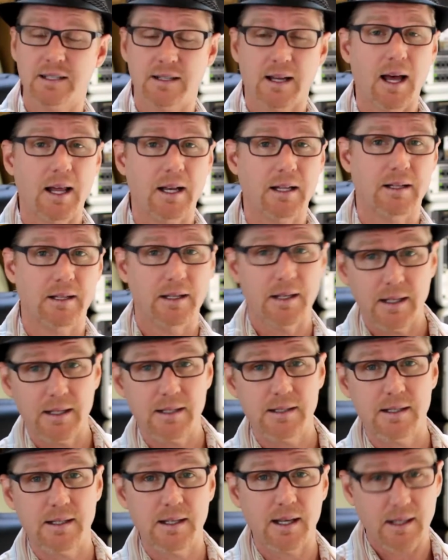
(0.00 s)
start at the
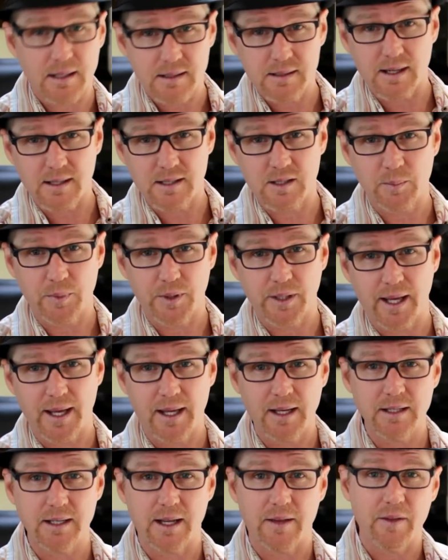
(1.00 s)
easy, accessible
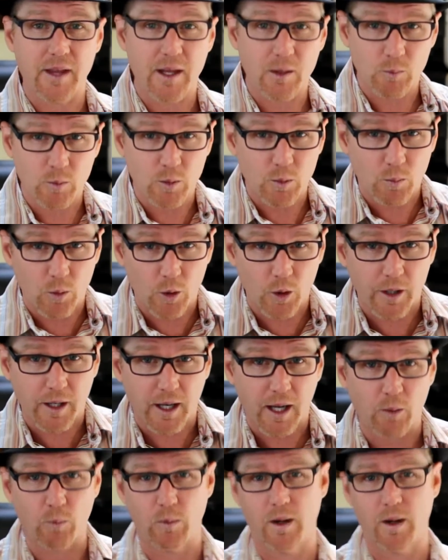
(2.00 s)
end, and then we'll work our